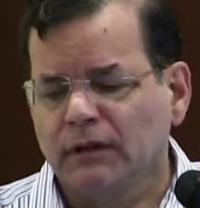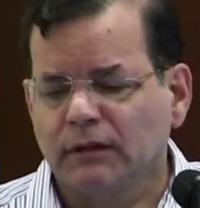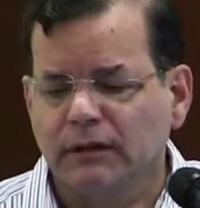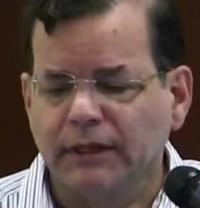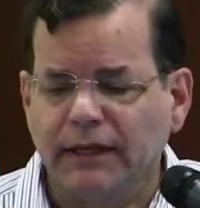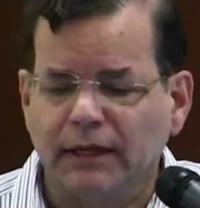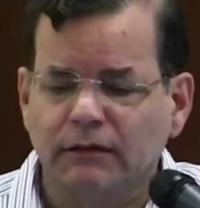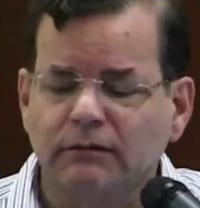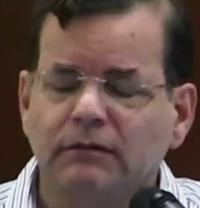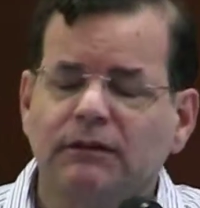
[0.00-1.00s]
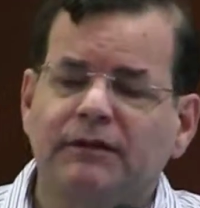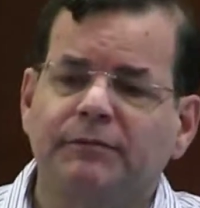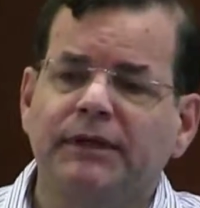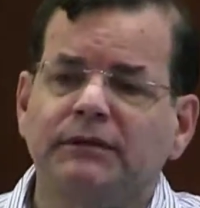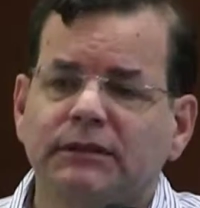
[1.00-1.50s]
Now, there have
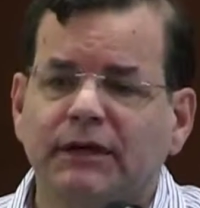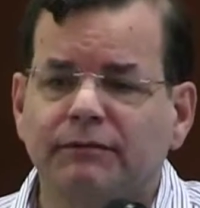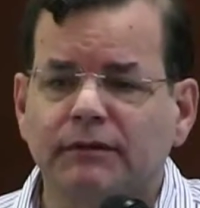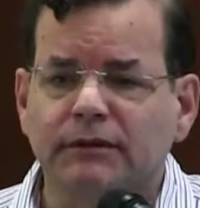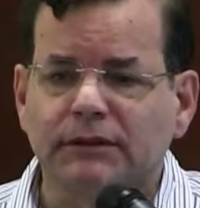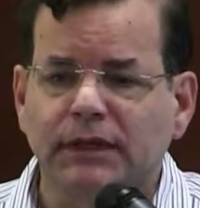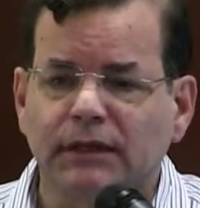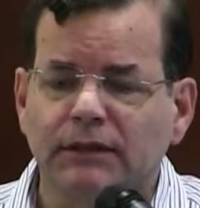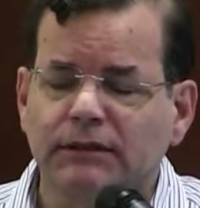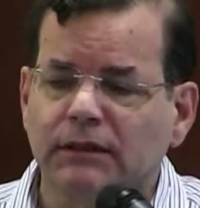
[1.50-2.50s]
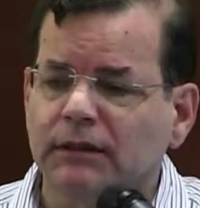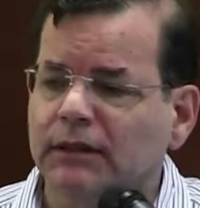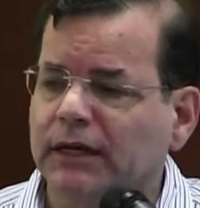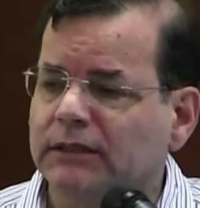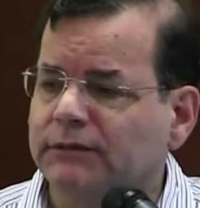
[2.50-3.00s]
been several studies in the
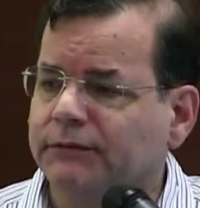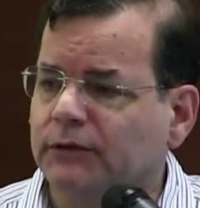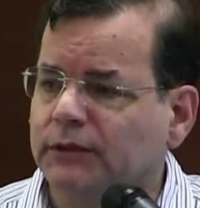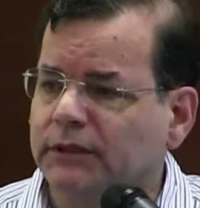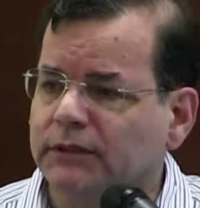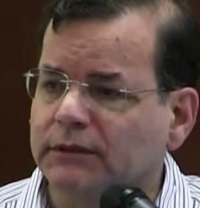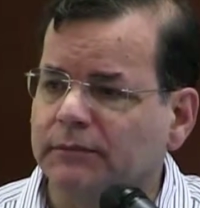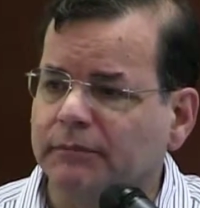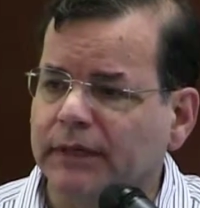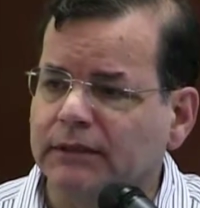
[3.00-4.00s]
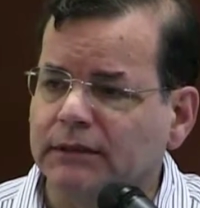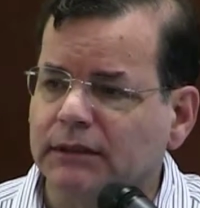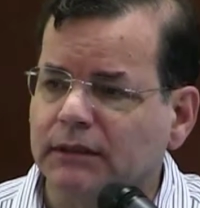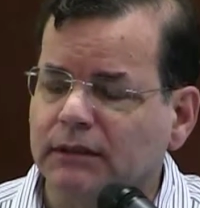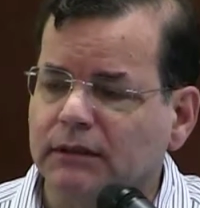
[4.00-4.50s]
last few years in
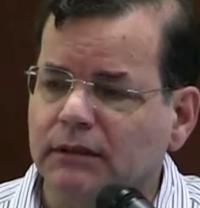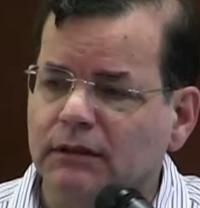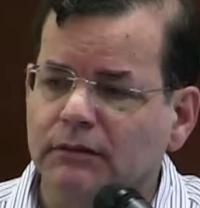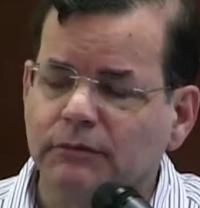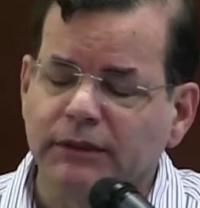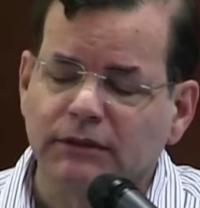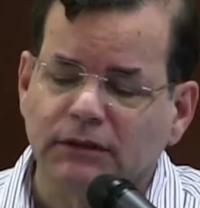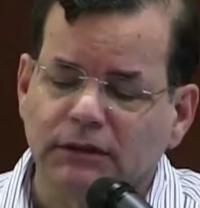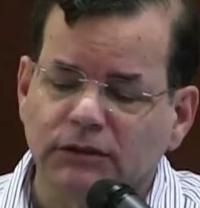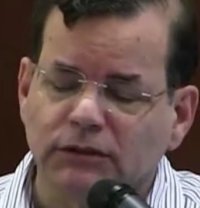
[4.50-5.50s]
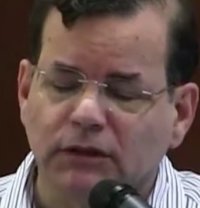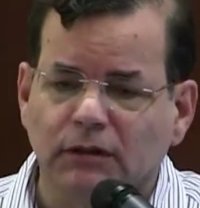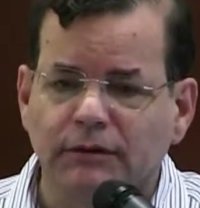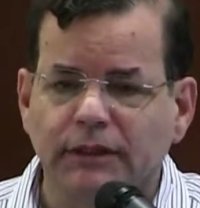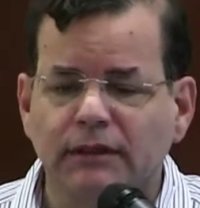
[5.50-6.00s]
basic research
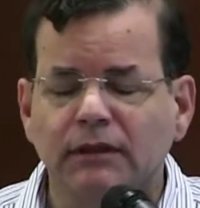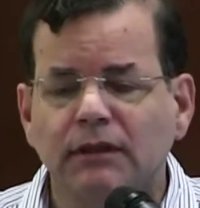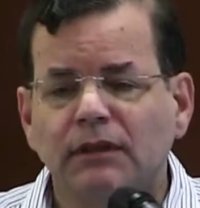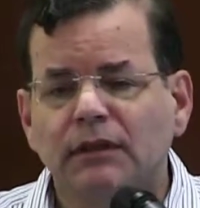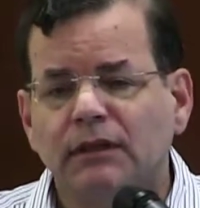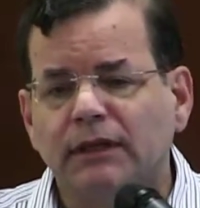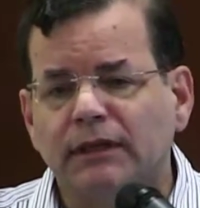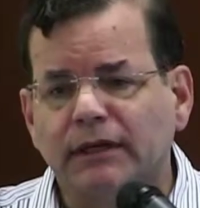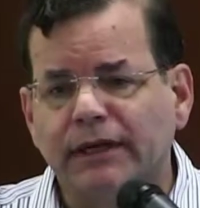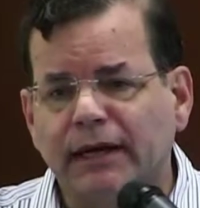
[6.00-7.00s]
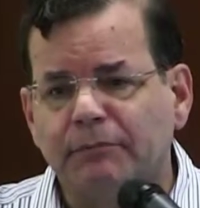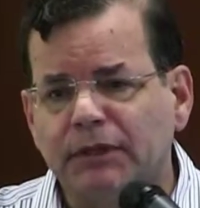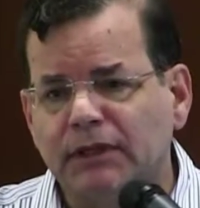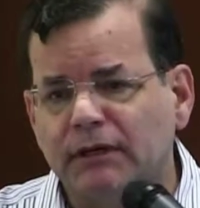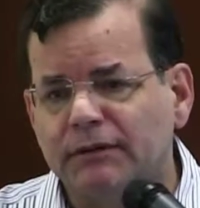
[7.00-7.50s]
showing that the
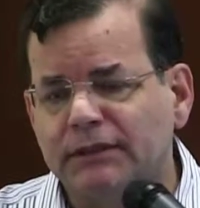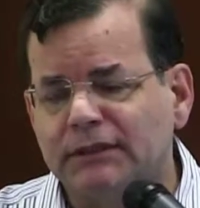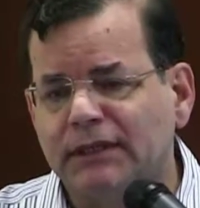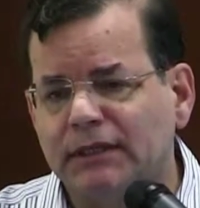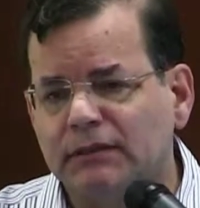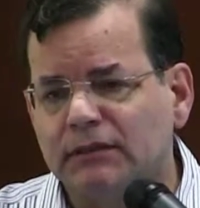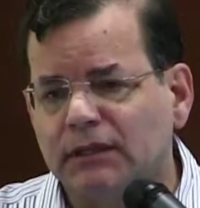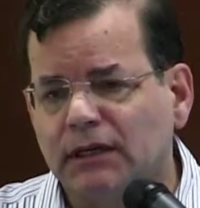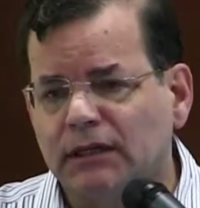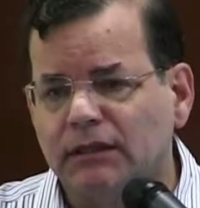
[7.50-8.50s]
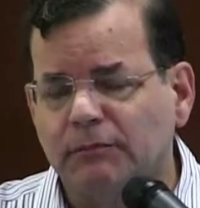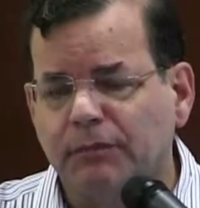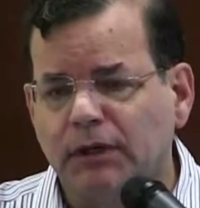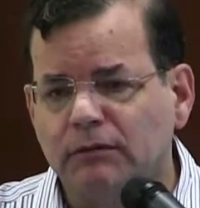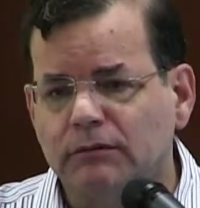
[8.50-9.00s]
capillaries inside the
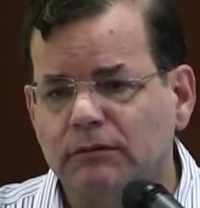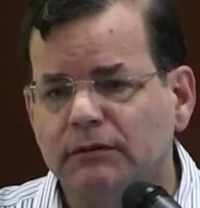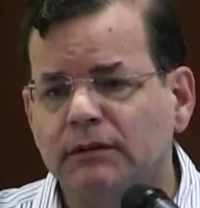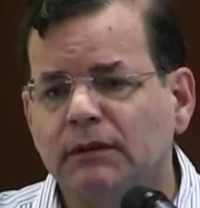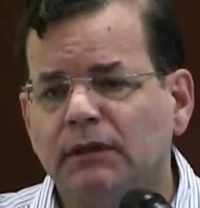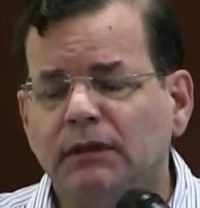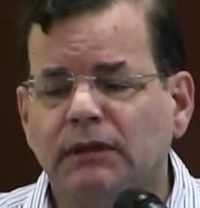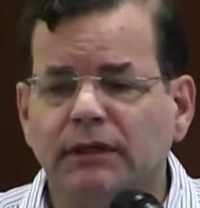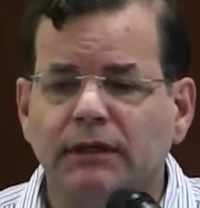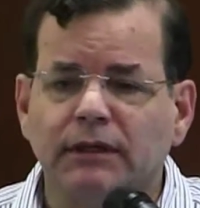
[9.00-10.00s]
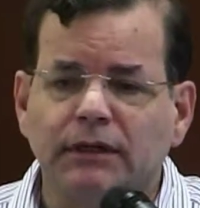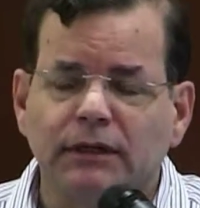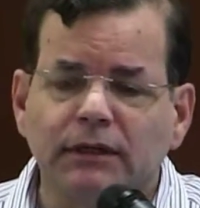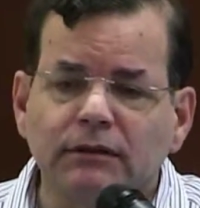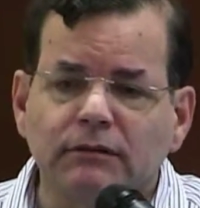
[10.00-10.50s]
bone, the
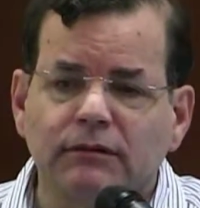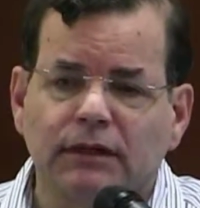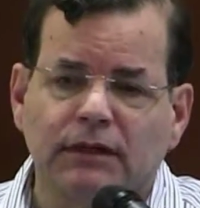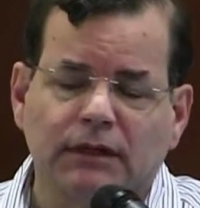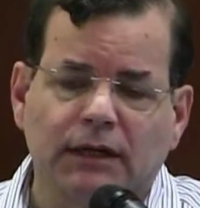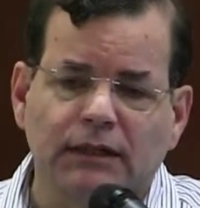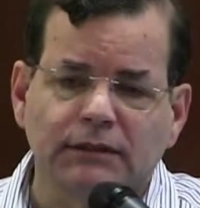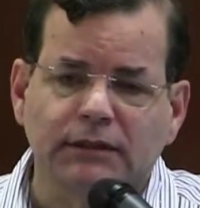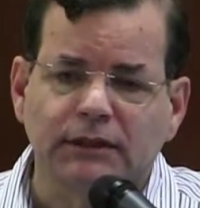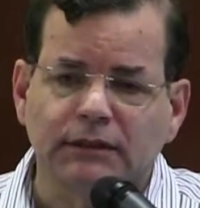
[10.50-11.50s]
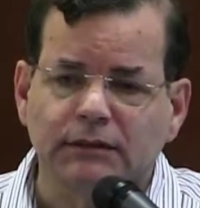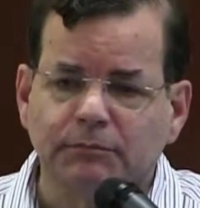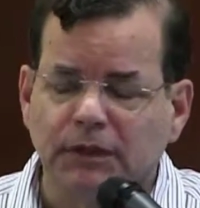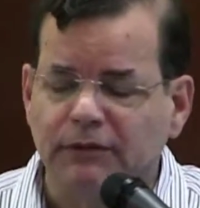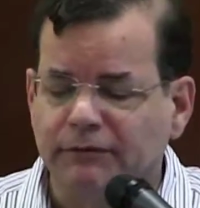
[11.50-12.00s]
intraosseous
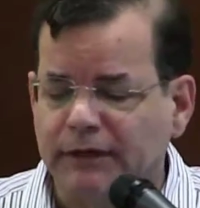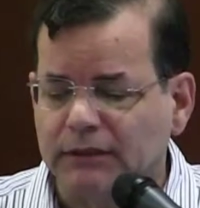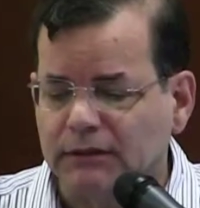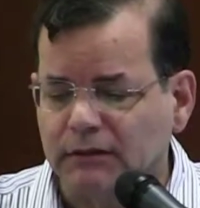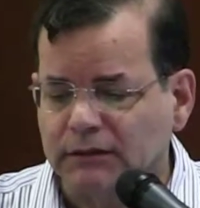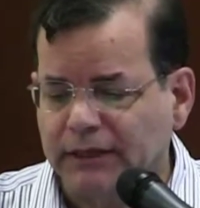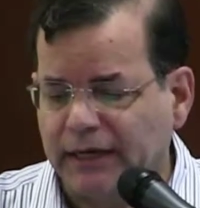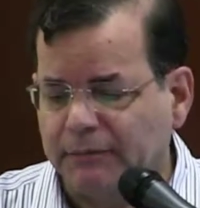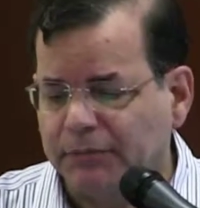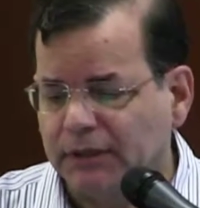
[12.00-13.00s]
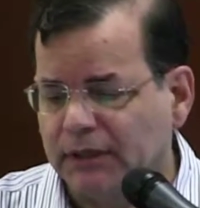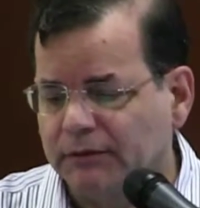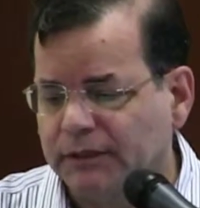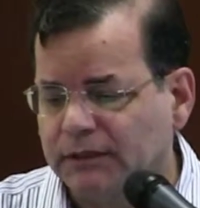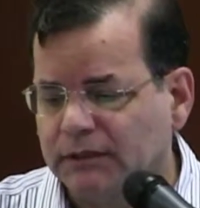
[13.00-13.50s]
blood vessels,
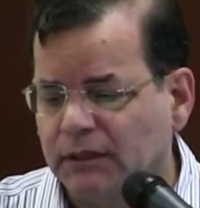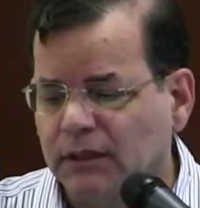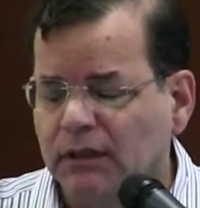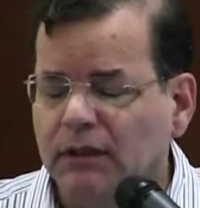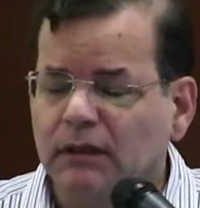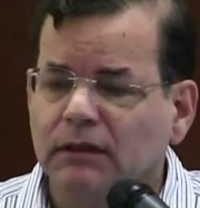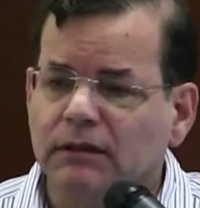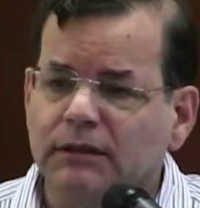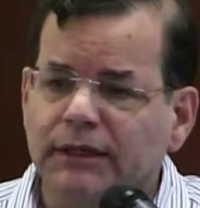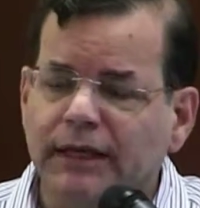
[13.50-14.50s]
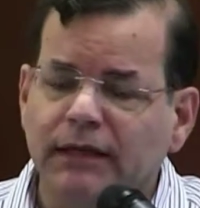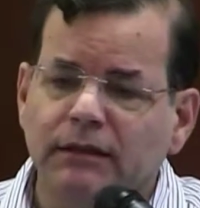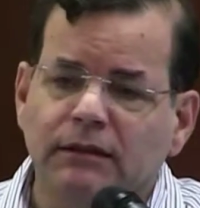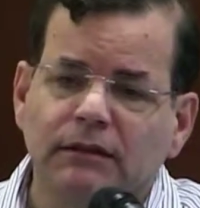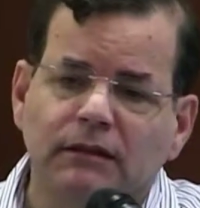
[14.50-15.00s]
capillaries, contain